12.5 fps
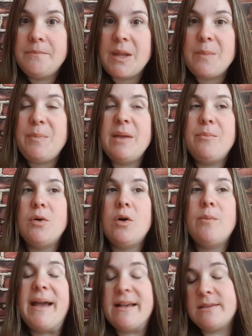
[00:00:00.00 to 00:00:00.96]
and
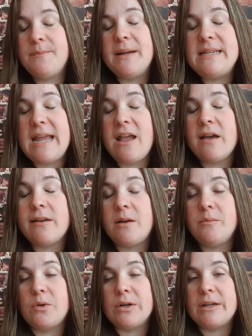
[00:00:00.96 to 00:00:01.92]
people past my date got
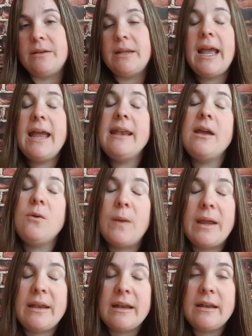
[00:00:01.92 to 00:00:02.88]
onboarded, and I
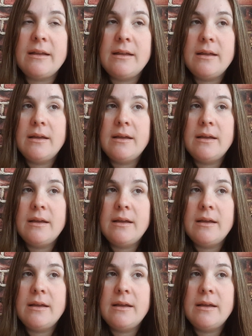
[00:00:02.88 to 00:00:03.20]
waited.